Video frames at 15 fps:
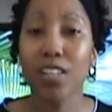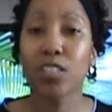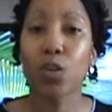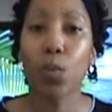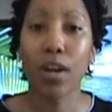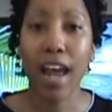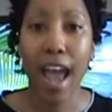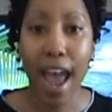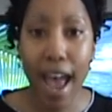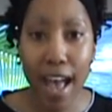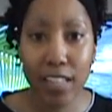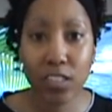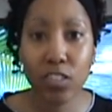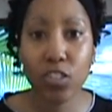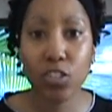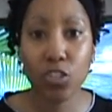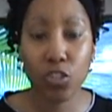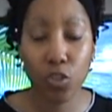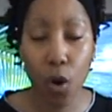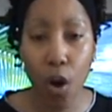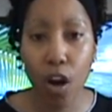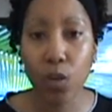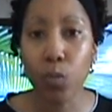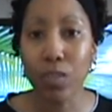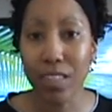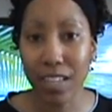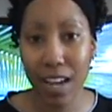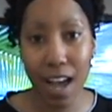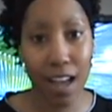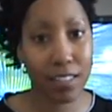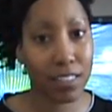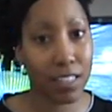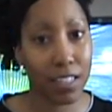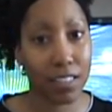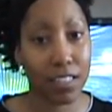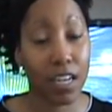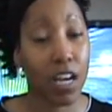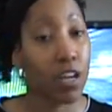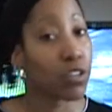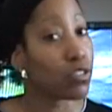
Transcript: So it has to start with the content.